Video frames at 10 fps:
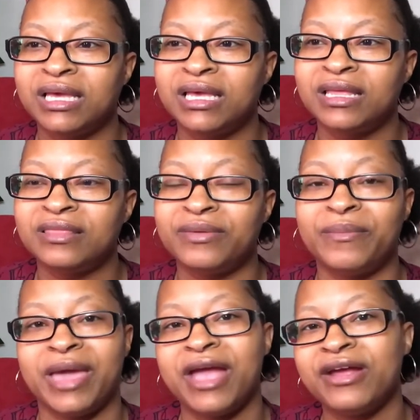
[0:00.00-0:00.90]
the
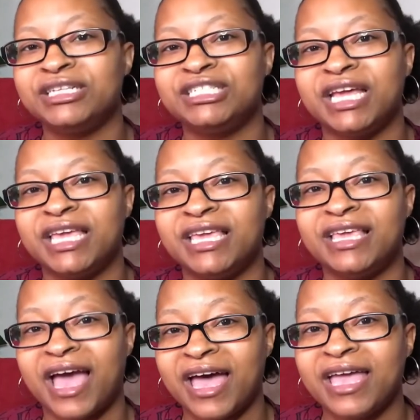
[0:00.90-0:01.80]
marriage that he
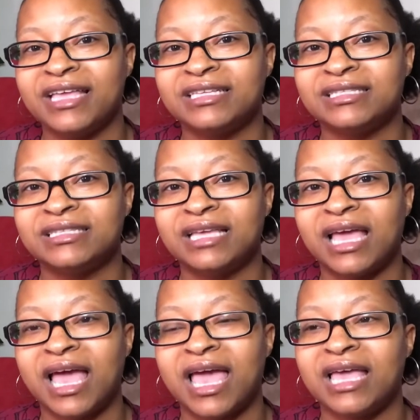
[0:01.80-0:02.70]
got
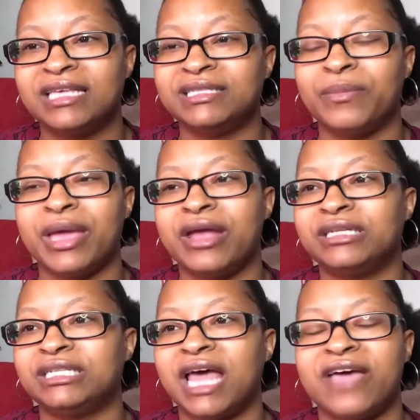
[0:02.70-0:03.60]
is a marriage
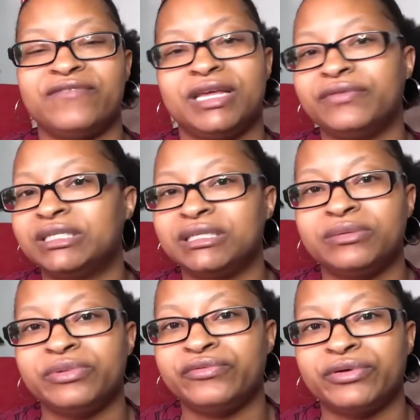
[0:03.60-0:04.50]
that I have never seen
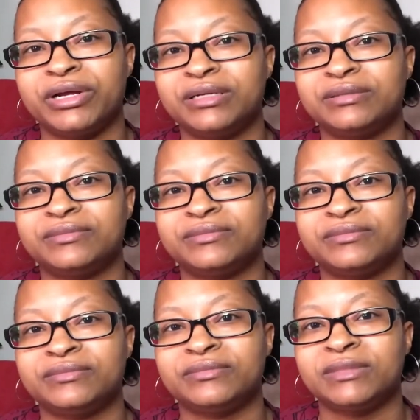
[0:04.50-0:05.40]
before.
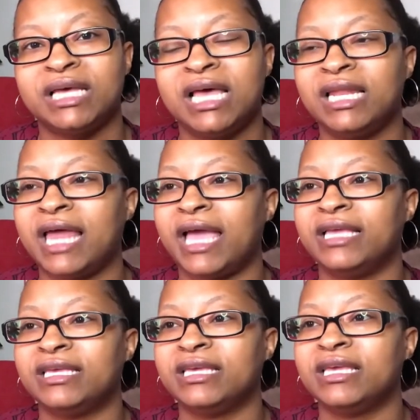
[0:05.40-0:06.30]
Like,
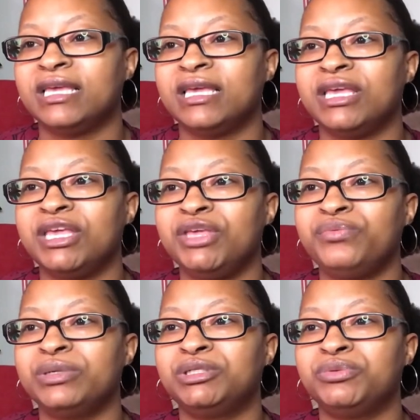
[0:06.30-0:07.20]
he
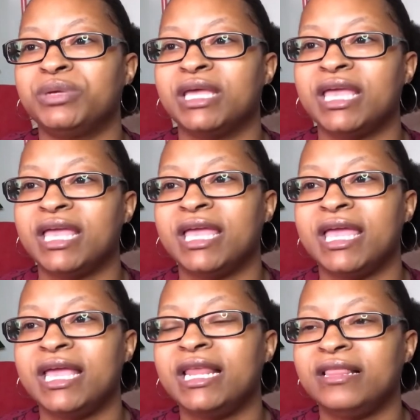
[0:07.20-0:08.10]
would do
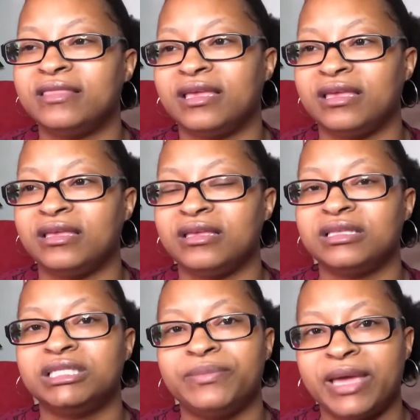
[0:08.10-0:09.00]
anything
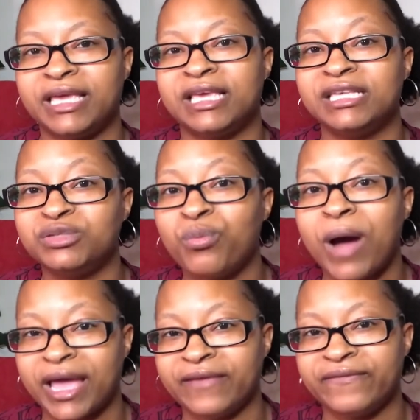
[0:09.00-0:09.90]
to make his
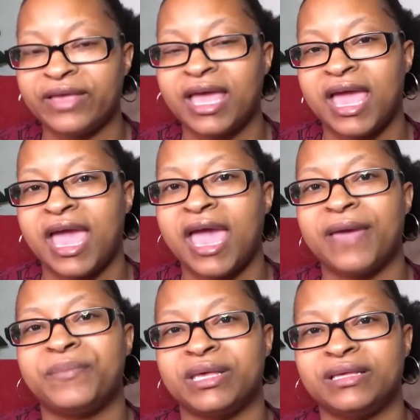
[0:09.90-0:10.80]
wife happy.